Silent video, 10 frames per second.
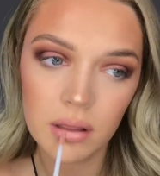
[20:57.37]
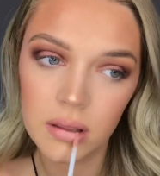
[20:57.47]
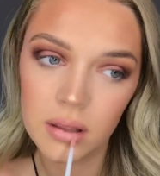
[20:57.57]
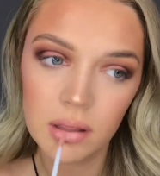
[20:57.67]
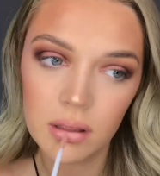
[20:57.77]

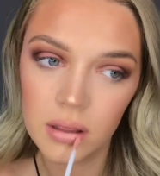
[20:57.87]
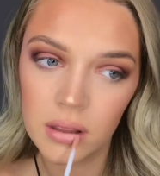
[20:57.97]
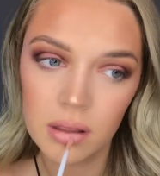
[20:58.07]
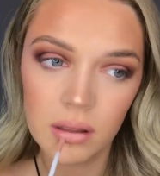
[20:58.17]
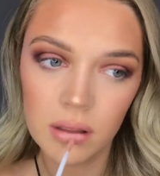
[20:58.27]

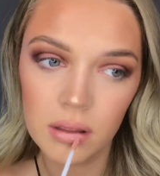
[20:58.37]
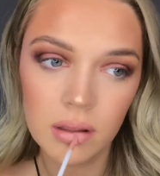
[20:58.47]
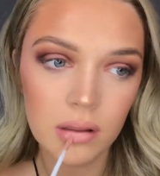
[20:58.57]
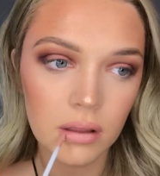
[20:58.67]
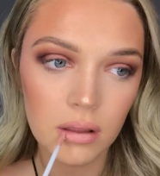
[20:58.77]

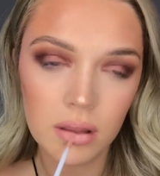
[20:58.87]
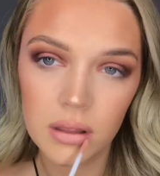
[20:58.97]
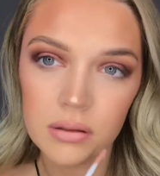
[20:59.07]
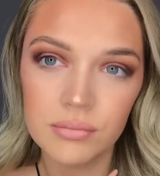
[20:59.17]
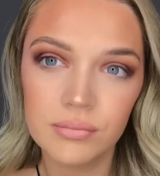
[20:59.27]

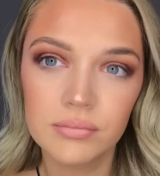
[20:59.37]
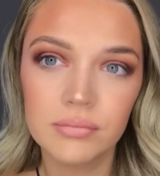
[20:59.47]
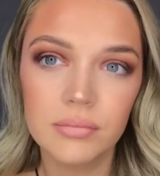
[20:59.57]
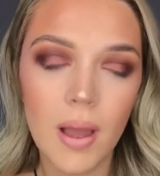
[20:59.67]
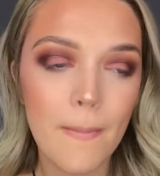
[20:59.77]

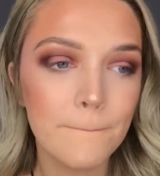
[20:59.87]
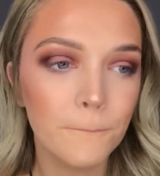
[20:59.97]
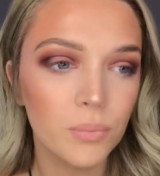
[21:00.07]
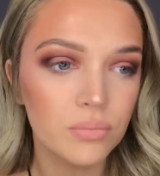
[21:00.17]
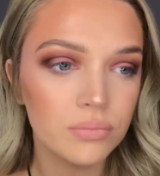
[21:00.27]

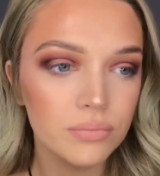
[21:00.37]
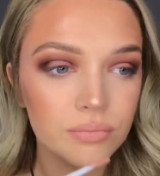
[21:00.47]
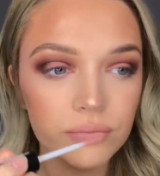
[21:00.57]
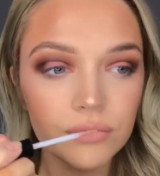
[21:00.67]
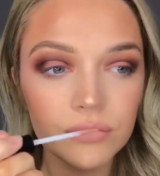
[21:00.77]

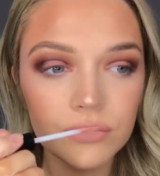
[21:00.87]
[no speech]